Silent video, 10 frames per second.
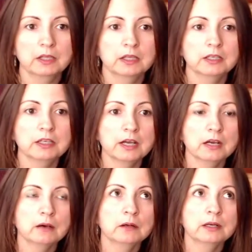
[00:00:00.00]

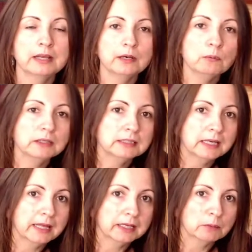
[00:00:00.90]
Now, another one that I
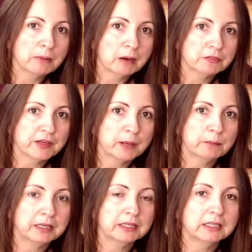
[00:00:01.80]
like about
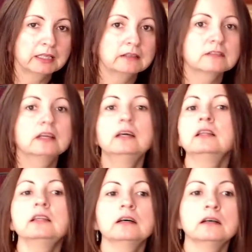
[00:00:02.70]
them, it is
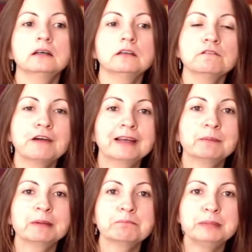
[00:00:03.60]
the
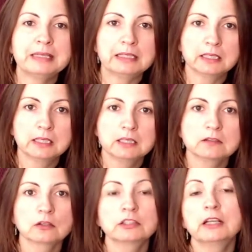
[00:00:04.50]
vitamin B.
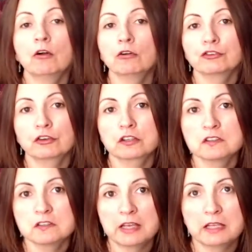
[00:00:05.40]
So they also
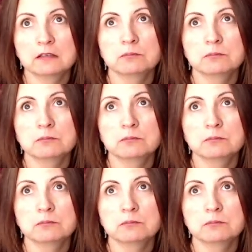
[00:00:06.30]
contain